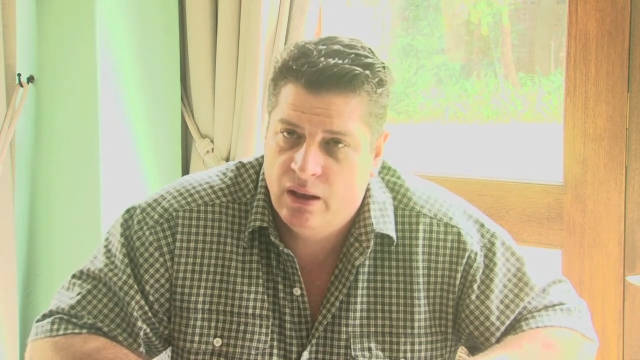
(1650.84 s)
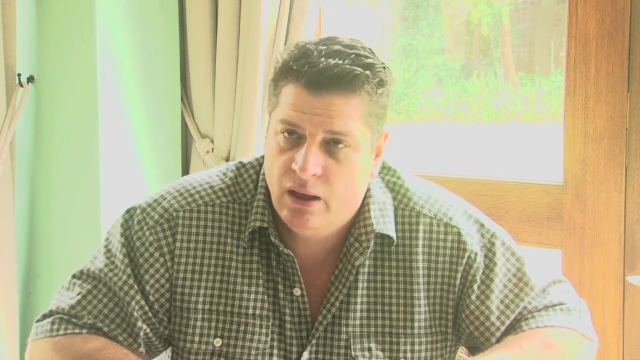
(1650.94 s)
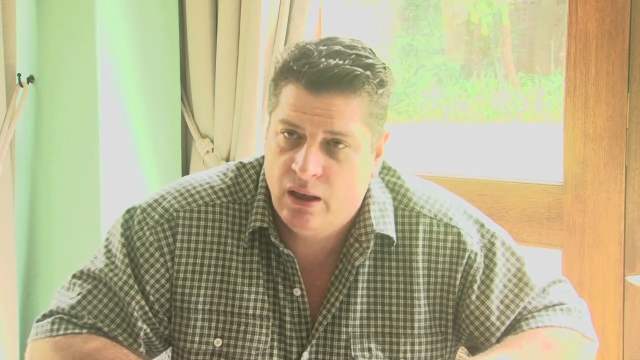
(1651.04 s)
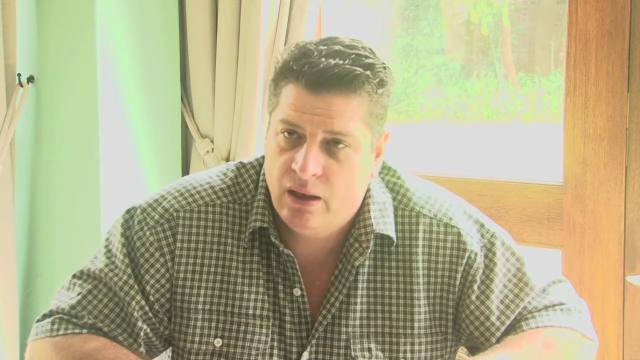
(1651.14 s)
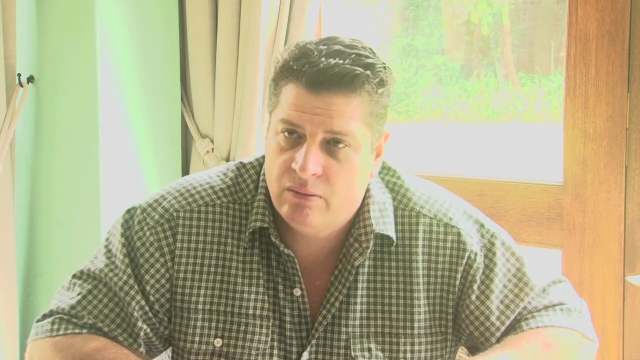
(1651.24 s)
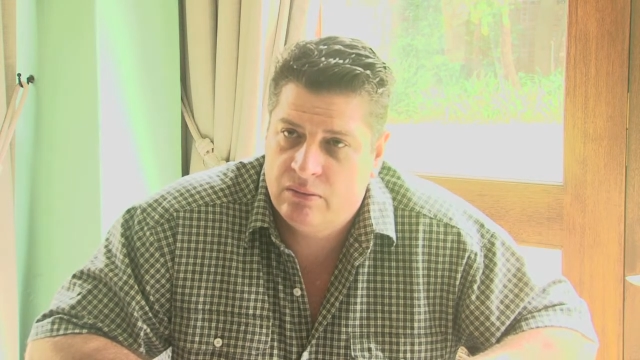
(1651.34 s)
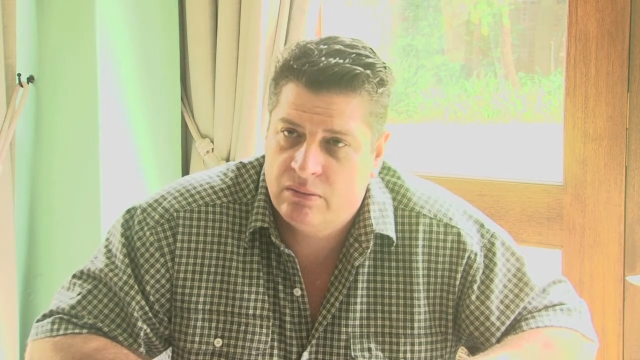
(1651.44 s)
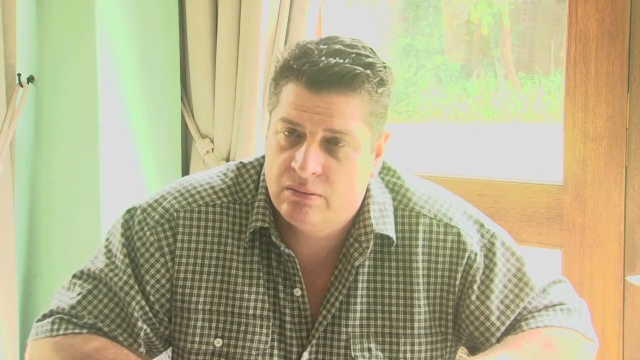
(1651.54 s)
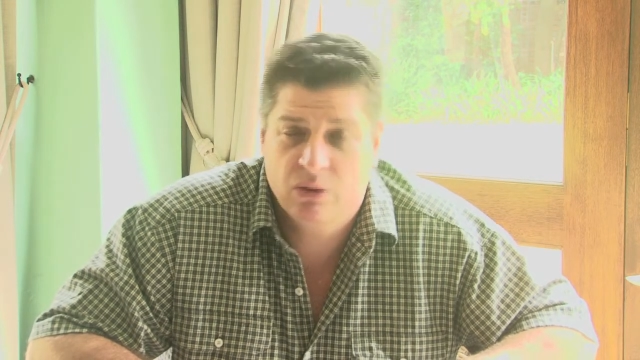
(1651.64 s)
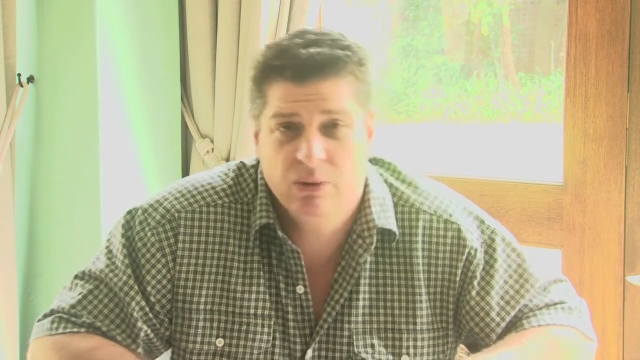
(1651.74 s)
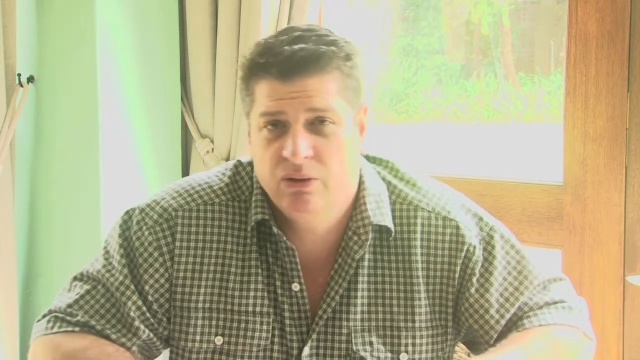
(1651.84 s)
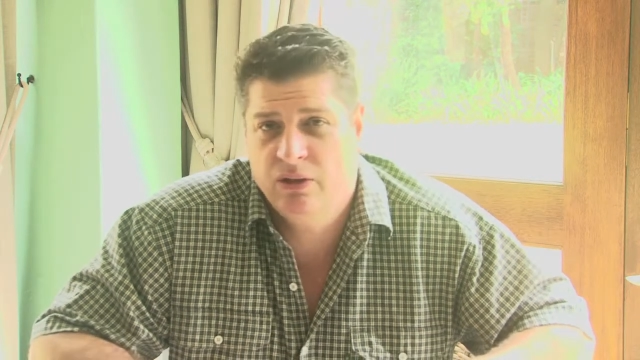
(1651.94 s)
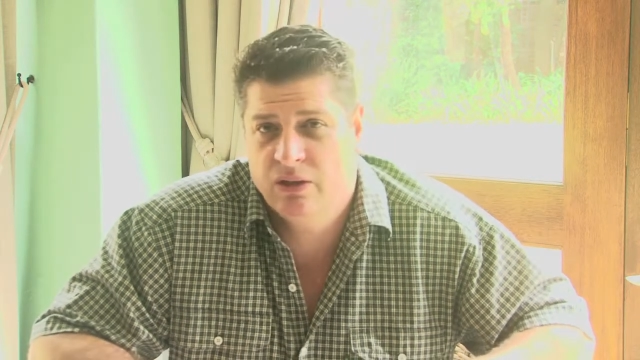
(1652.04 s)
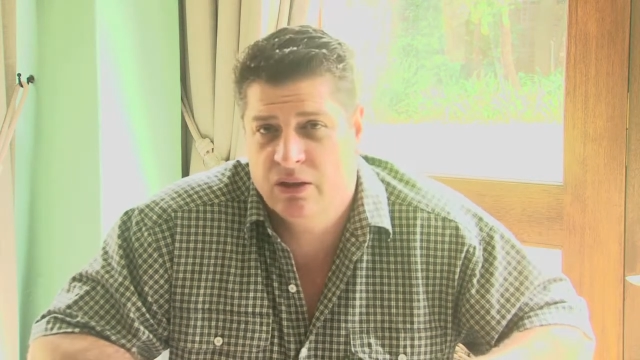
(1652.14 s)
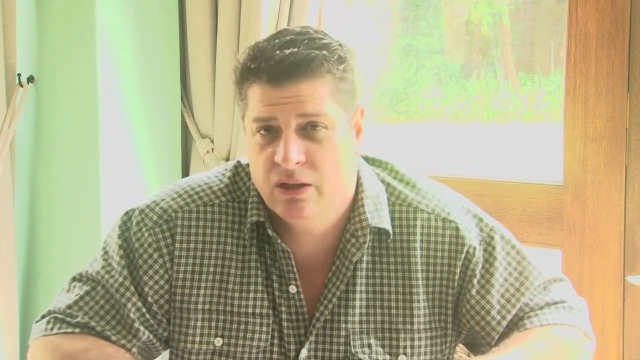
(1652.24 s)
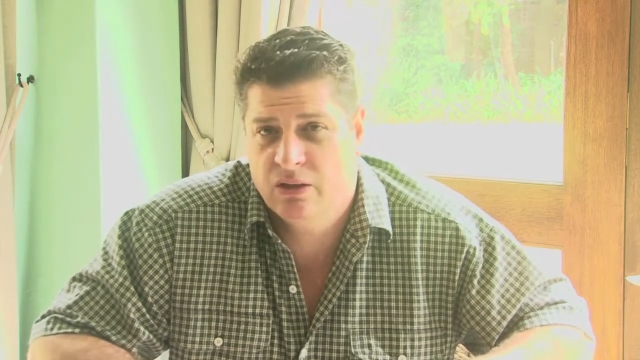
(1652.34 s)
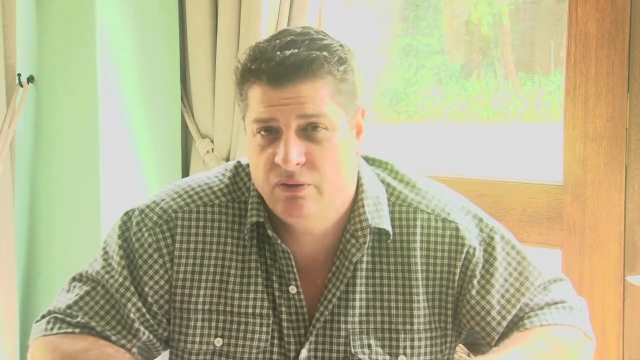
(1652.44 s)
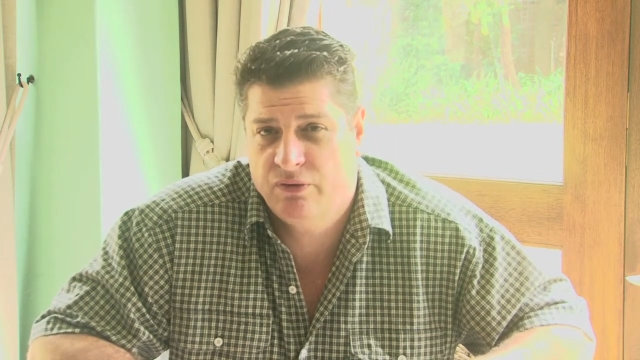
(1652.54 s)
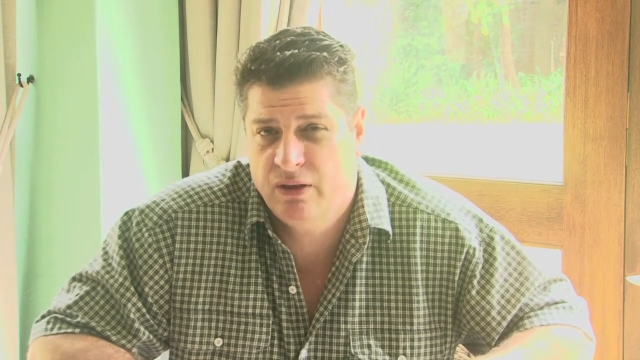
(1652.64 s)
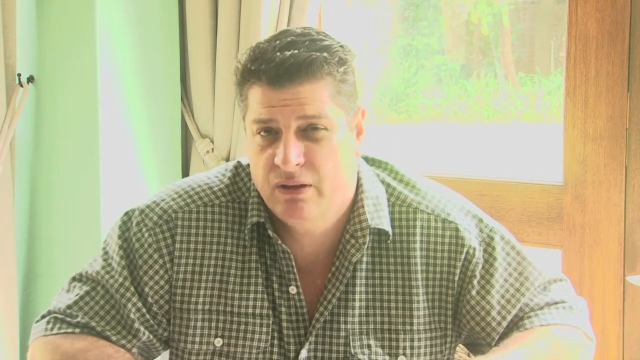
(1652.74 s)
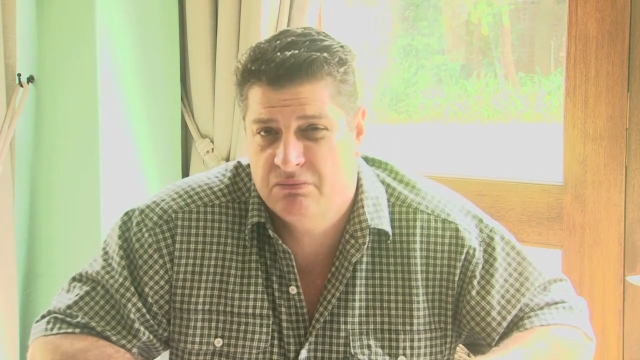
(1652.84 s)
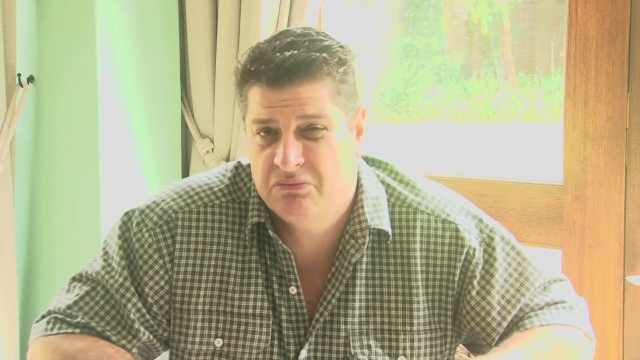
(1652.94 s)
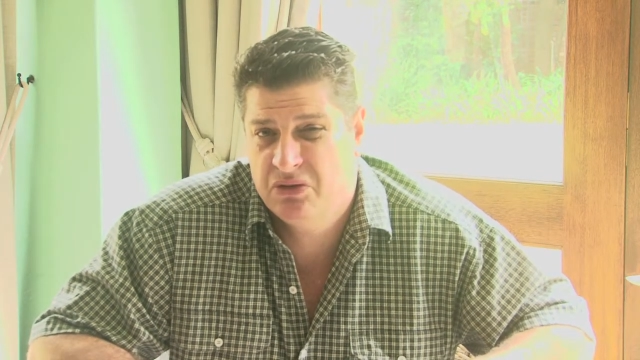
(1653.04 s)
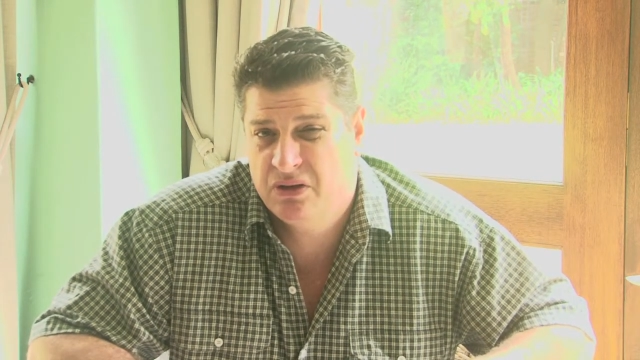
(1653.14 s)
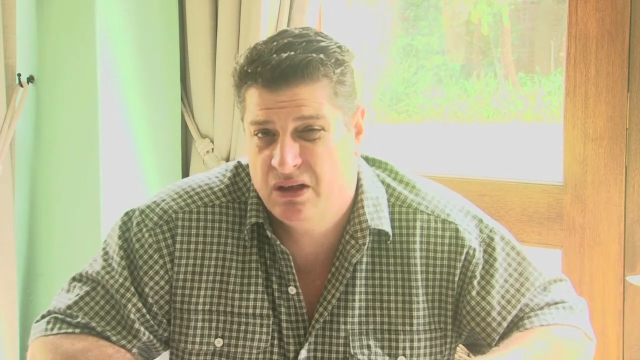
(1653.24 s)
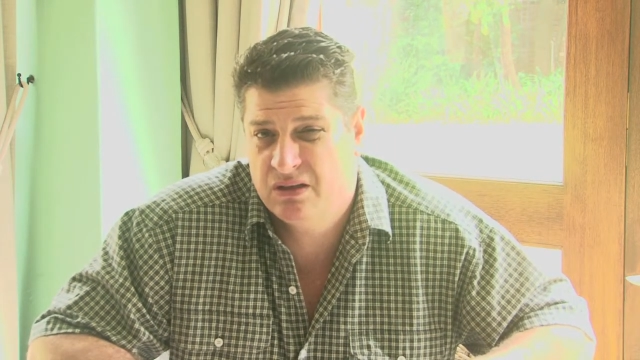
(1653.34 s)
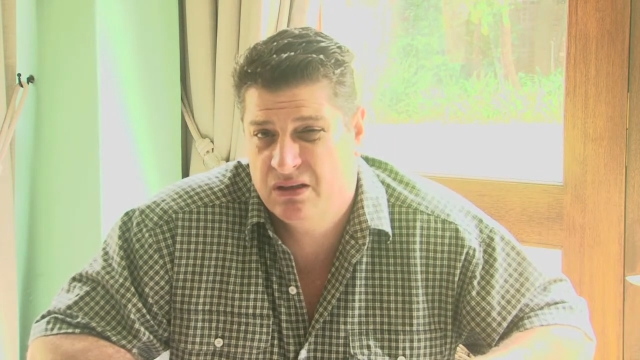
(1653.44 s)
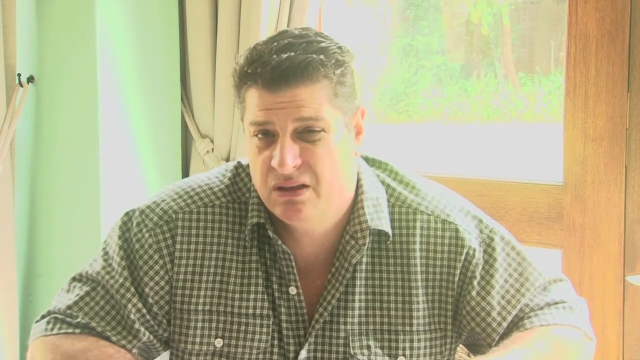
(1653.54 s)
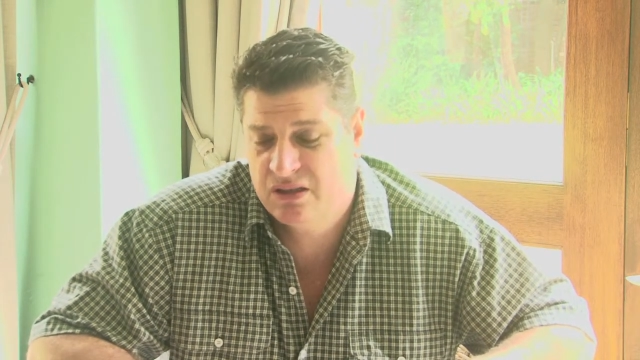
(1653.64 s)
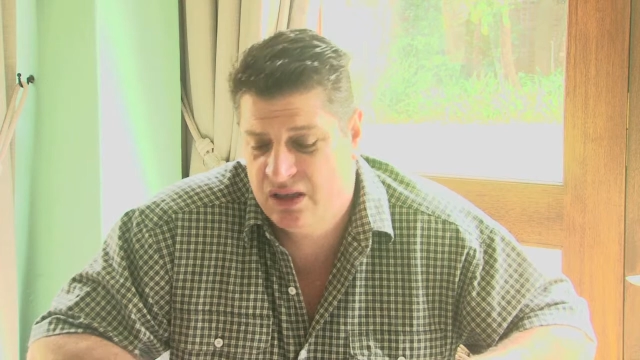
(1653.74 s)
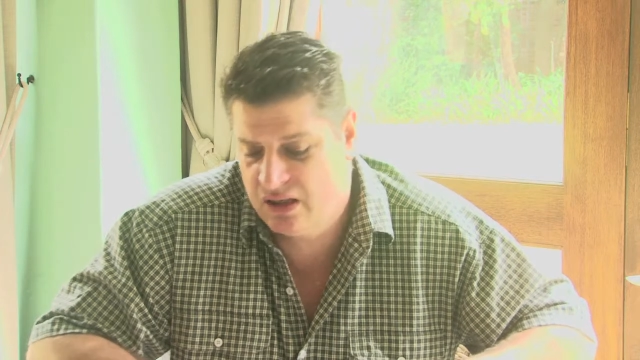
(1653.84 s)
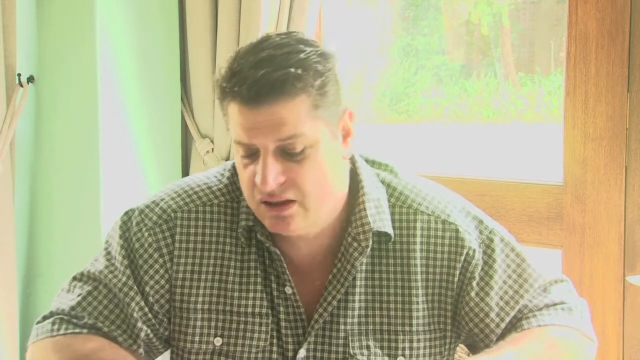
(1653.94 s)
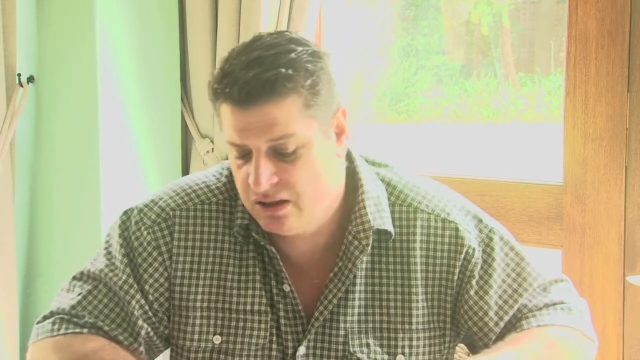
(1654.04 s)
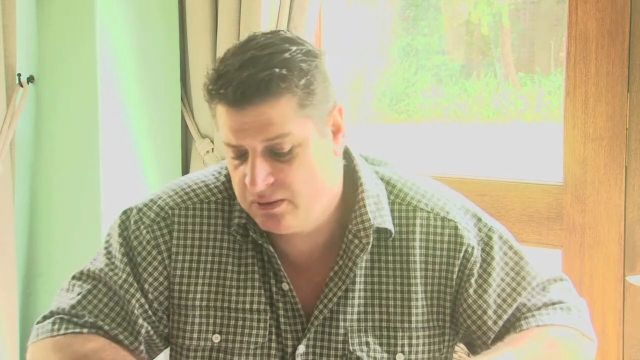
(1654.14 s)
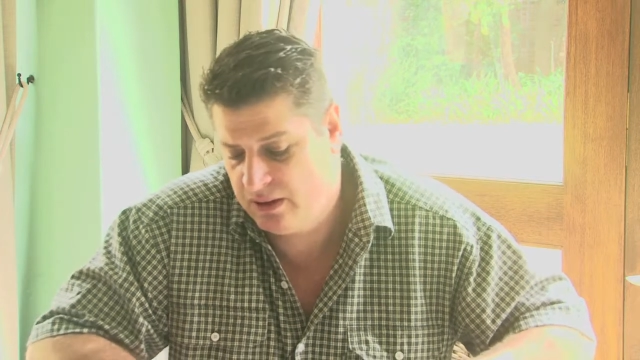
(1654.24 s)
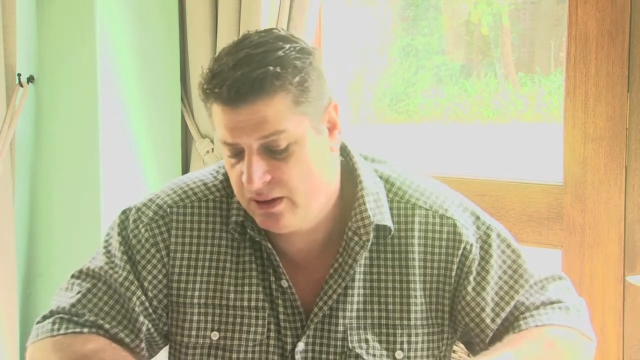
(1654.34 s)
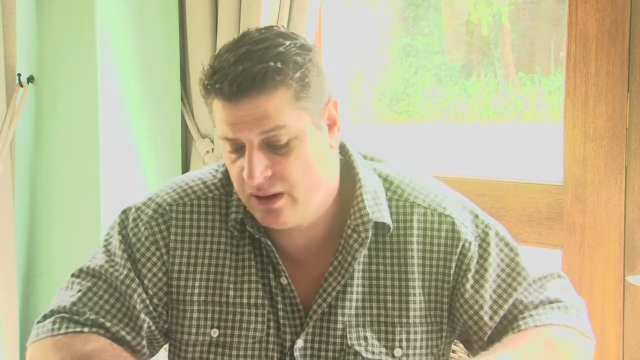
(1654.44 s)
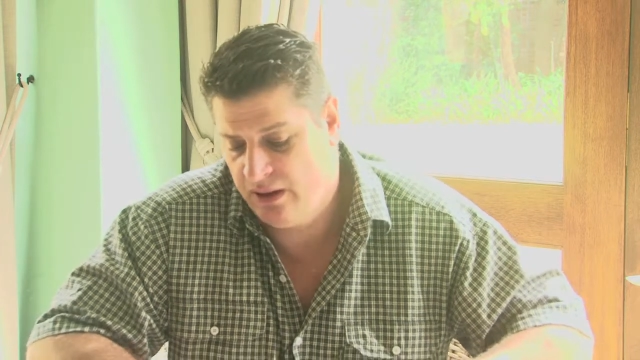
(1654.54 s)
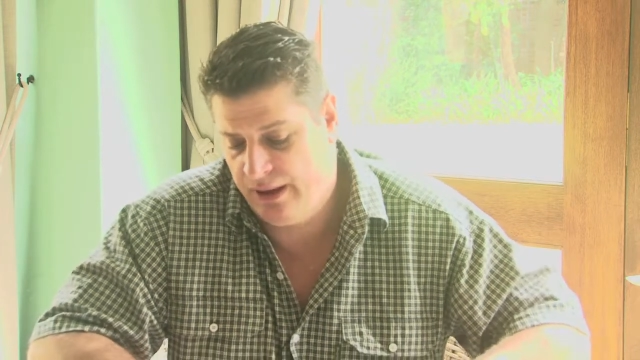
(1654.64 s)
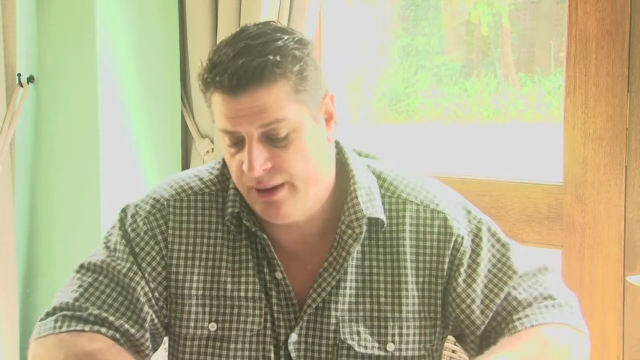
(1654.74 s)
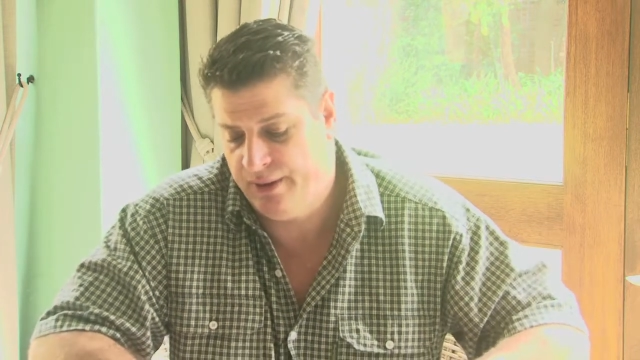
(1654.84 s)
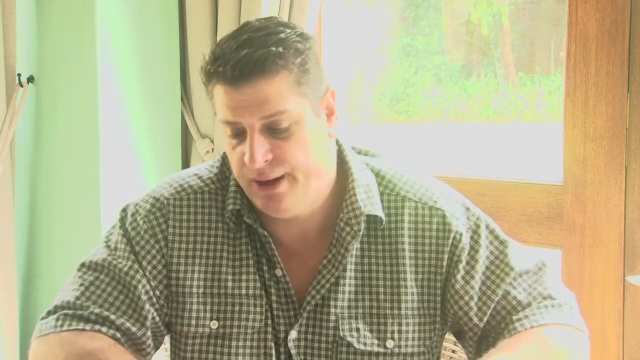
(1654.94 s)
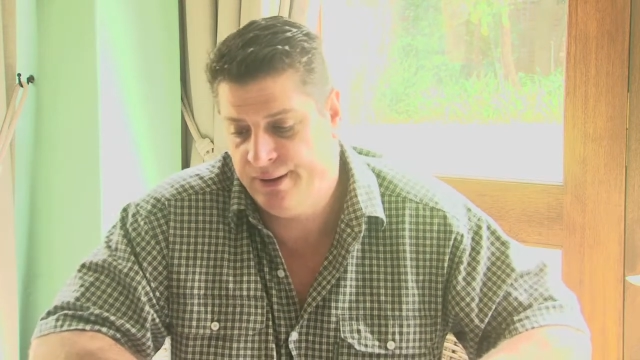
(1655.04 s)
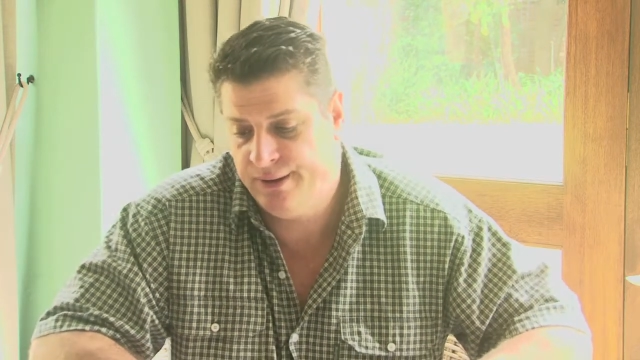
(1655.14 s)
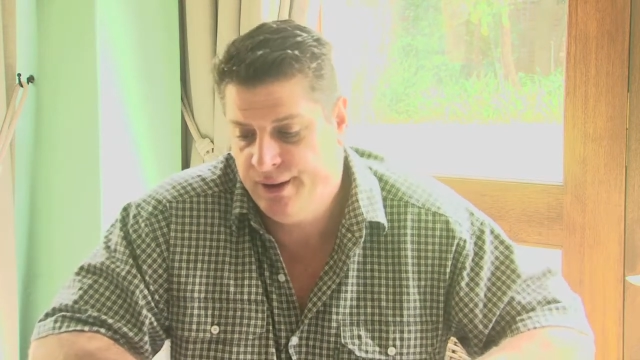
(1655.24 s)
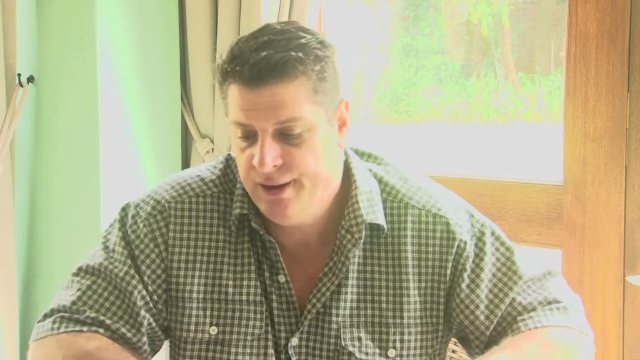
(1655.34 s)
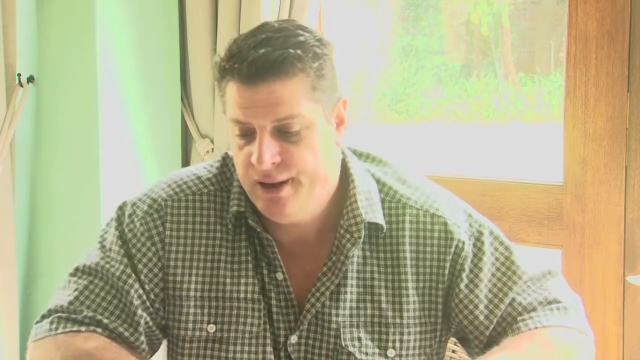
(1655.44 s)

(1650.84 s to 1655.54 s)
Look, we all know it kicked off in 2006 and it's been going around,